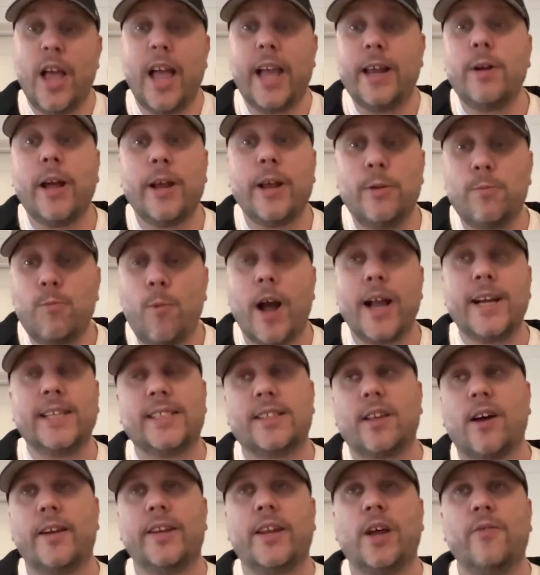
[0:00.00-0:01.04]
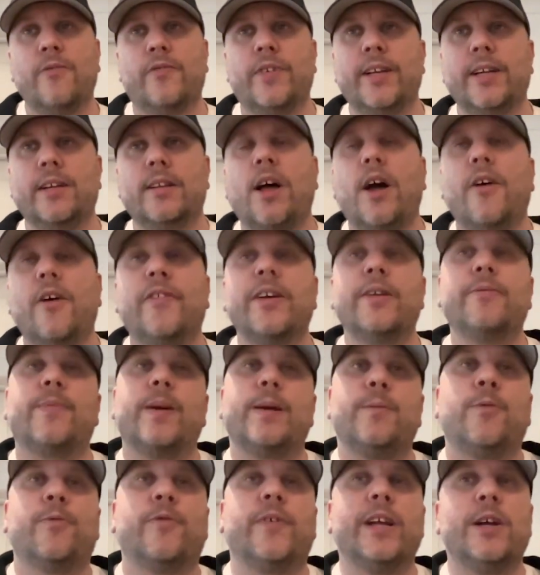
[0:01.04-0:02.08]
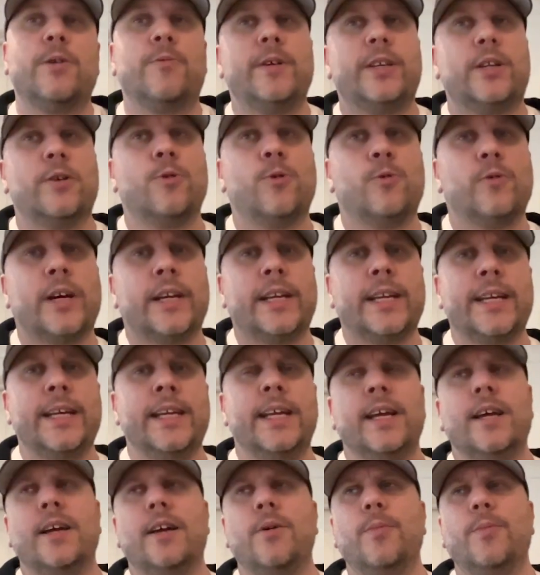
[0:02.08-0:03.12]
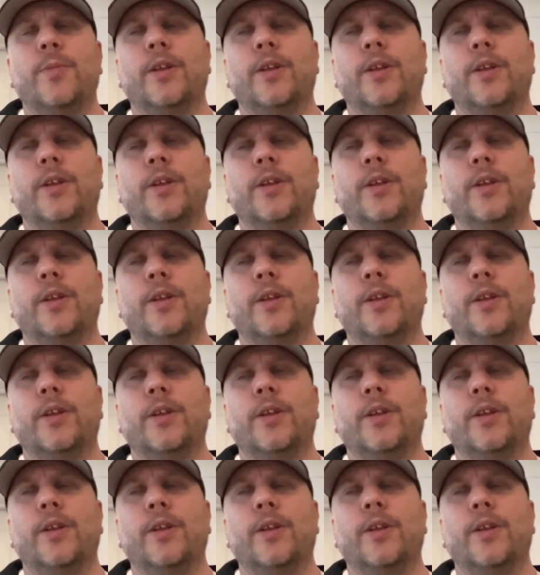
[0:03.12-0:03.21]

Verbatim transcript: in, in ways that I don't think that I think people think we do already,